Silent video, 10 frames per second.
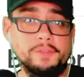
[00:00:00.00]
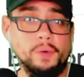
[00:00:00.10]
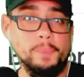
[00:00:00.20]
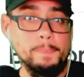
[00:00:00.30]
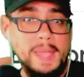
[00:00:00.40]

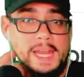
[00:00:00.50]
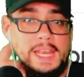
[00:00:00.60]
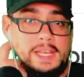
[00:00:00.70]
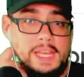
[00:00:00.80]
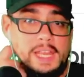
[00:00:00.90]
for
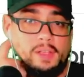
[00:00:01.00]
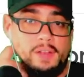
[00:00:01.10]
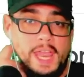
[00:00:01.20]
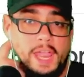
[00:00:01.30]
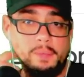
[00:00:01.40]
many near
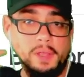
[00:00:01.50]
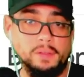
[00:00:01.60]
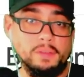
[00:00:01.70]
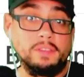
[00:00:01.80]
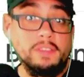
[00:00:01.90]
the area
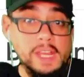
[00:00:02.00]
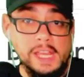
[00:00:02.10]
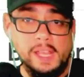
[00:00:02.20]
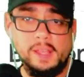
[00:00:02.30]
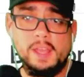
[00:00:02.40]
to
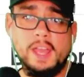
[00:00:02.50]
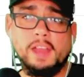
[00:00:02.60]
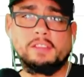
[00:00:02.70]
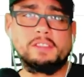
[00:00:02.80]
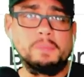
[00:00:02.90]
see
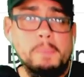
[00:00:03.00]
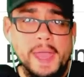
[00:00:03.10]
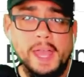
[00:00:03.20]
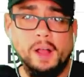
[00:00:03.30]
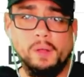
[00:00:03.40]
and
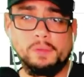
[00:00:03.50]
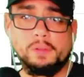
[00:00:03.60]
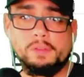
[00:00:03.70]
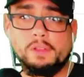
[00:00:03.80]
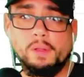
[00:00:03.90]
smell
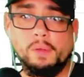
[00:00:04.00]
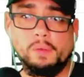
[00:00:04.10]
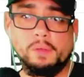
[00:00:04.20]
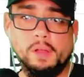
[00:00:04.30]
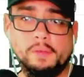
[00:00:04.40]
the
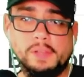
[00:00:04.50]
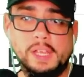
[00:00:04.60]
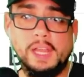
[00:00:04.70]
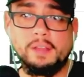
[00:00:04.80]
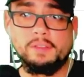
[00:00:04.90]
toll of the
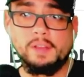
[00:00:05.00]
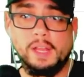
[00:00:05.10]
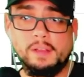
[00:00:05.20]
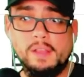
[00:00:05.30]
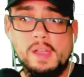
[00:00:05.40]

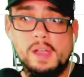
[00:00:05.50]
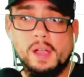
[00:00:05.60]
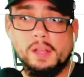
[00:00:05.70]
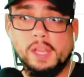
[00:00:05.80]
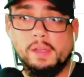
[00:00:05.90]
incident
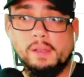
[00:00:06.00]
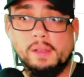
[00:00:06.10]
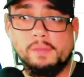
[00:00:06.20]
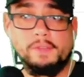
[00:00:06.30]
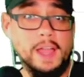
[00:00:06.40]
on their
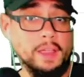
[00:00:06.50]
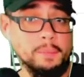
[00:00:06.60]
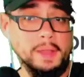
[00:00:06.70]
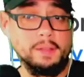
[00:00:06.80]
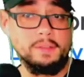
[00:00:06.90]

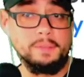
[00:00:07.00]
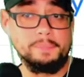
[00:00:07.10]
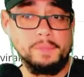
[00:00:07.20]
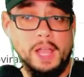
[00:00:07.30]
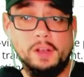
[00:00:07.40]
environment.
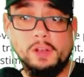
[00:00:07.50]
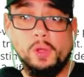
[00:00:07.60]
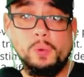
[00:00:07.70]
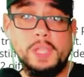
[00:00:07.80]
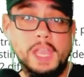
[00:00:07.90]
I don't know
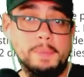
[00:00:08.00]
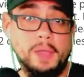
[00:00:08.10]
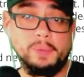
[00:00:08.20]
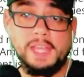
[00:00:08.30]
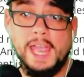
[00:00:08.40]
who came
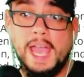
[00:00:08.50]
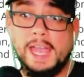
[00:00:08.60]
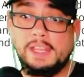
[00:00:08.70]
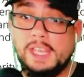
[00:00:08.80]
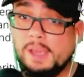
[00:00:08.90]
out with that
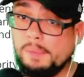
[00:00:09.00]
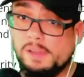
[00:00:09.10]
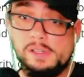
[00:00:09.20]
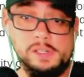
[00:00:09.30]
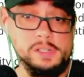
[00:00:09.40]
idea, but